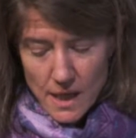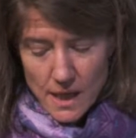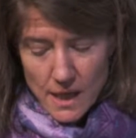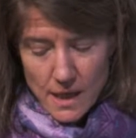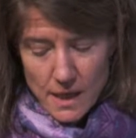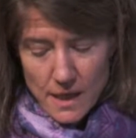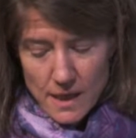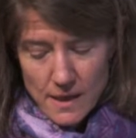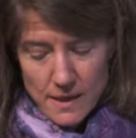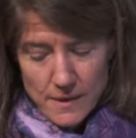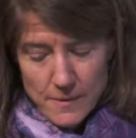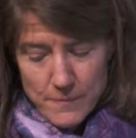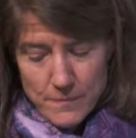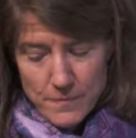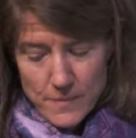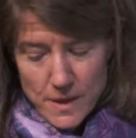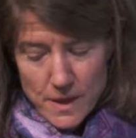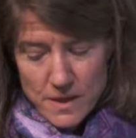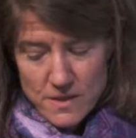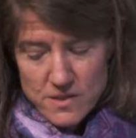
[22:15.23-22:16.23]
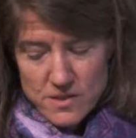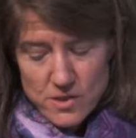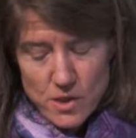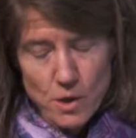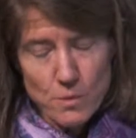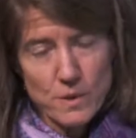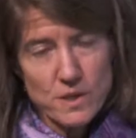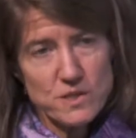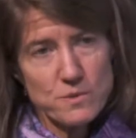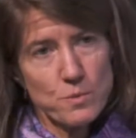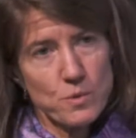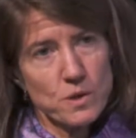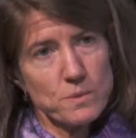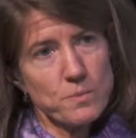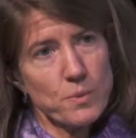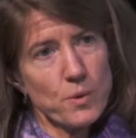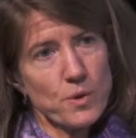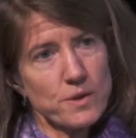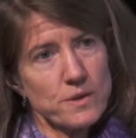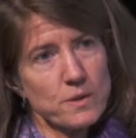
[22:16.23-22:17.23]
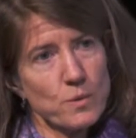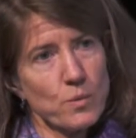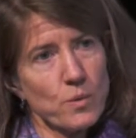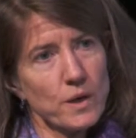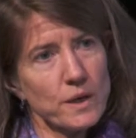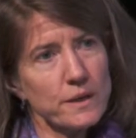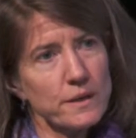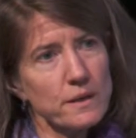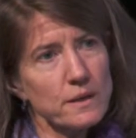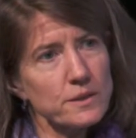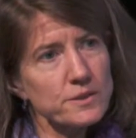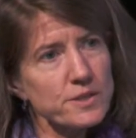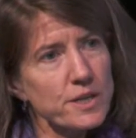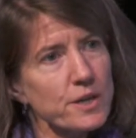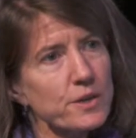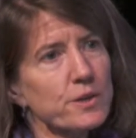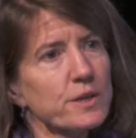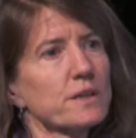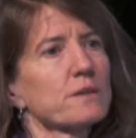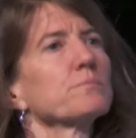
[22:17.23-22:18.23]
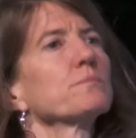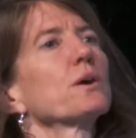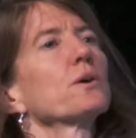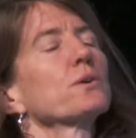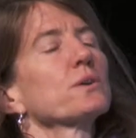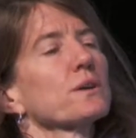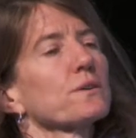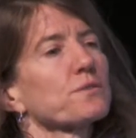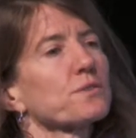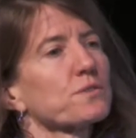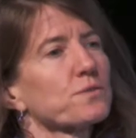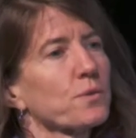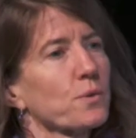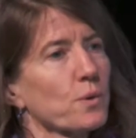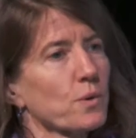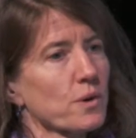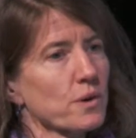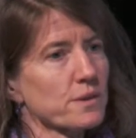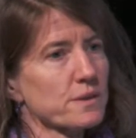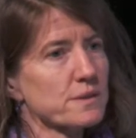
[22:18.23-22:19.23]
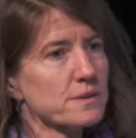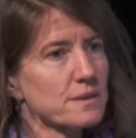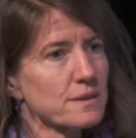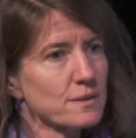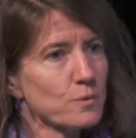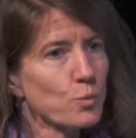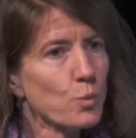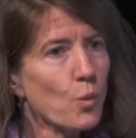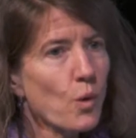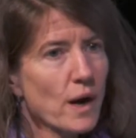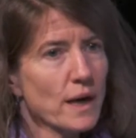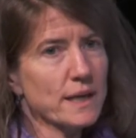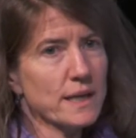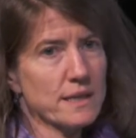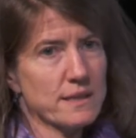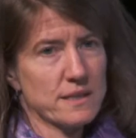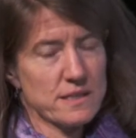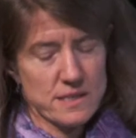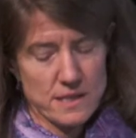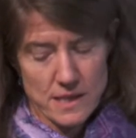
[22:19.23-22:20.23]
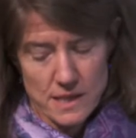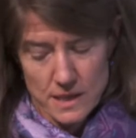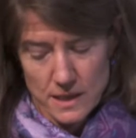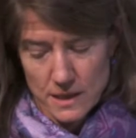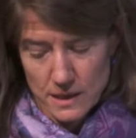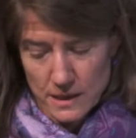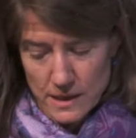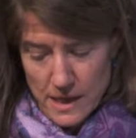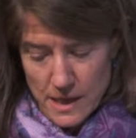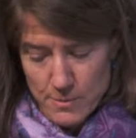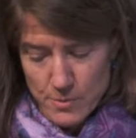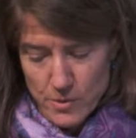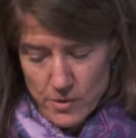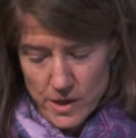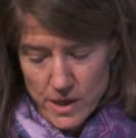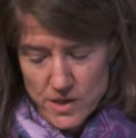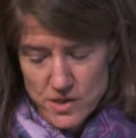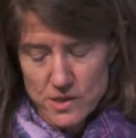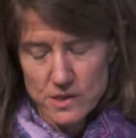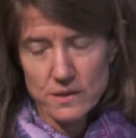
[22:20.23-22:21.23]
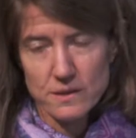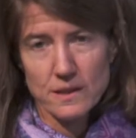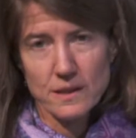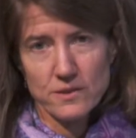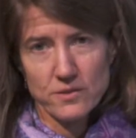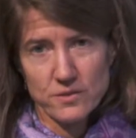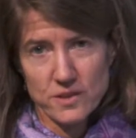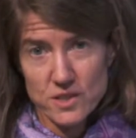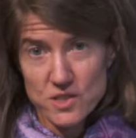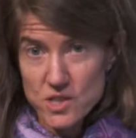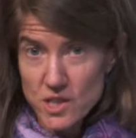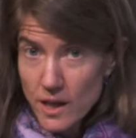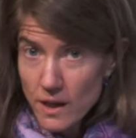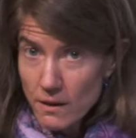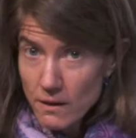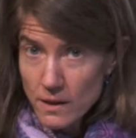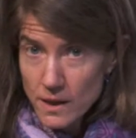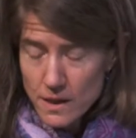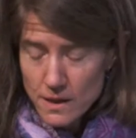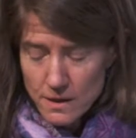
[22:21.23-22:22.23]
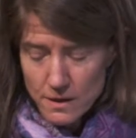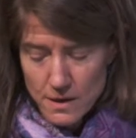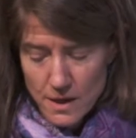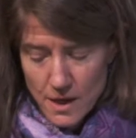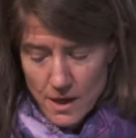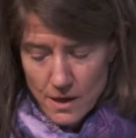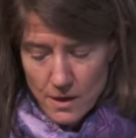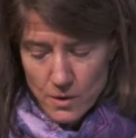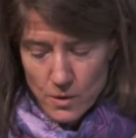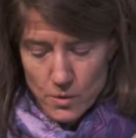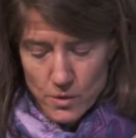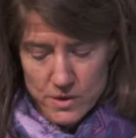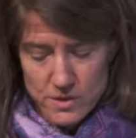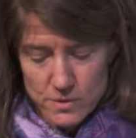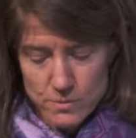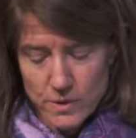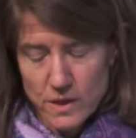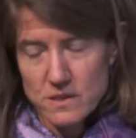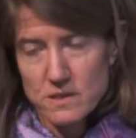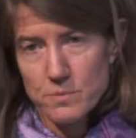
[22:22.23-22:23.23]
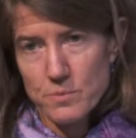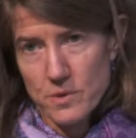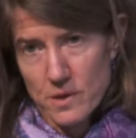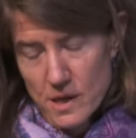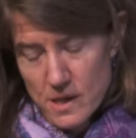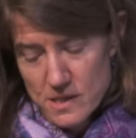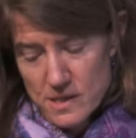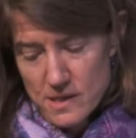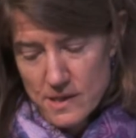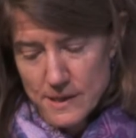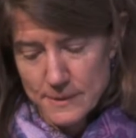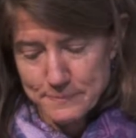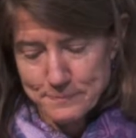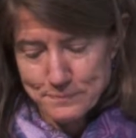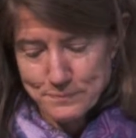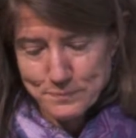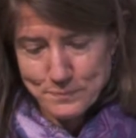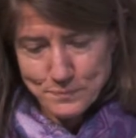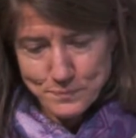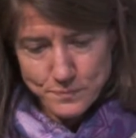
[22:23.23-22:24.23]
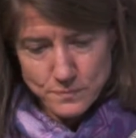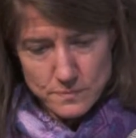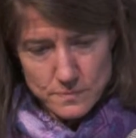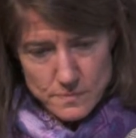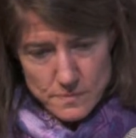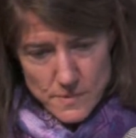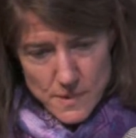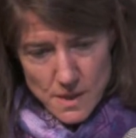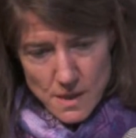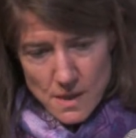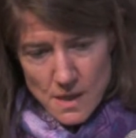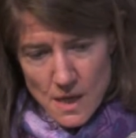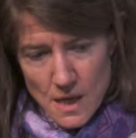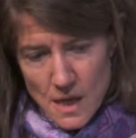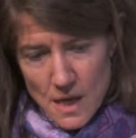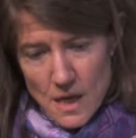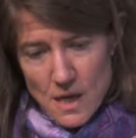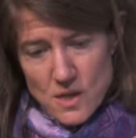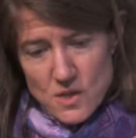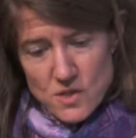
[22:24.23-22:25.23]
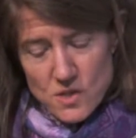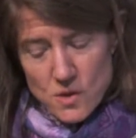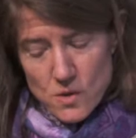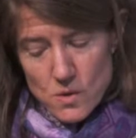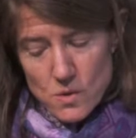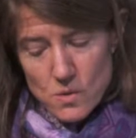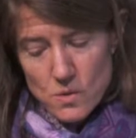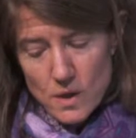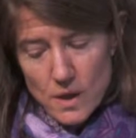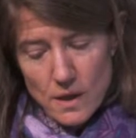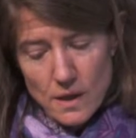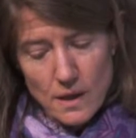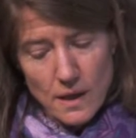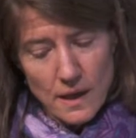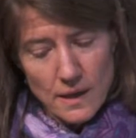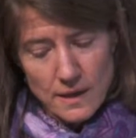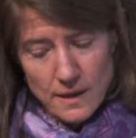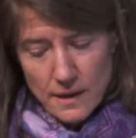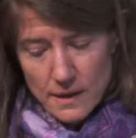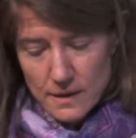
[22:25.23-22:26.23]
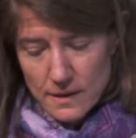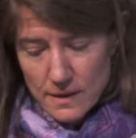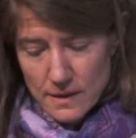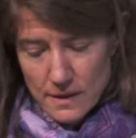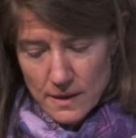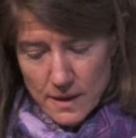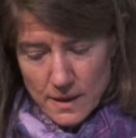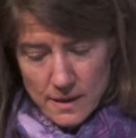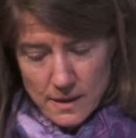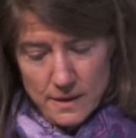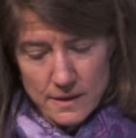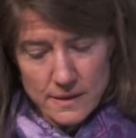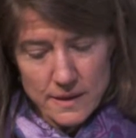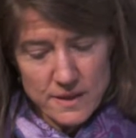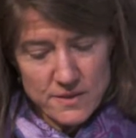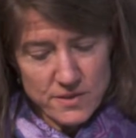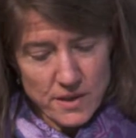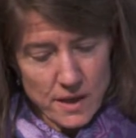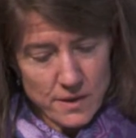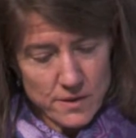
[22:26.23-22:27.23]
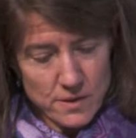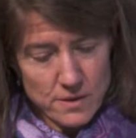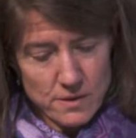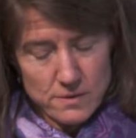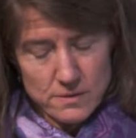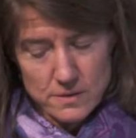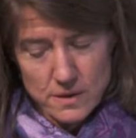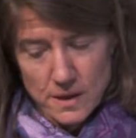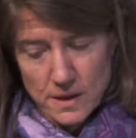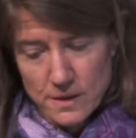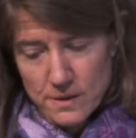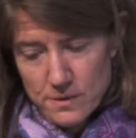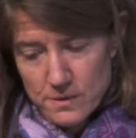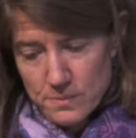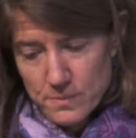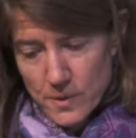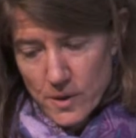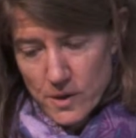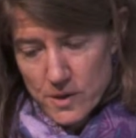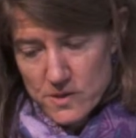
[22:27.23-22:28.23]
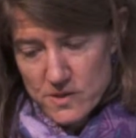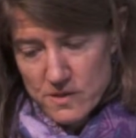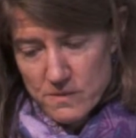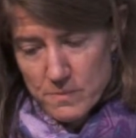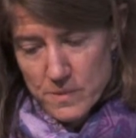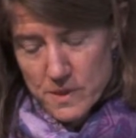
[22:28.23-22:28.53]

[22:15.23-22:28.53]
it's so much more important. And what are the ulterior motives for wanting this kind of collaboration? Is it charity or is it reciprocity? So, and these other parts have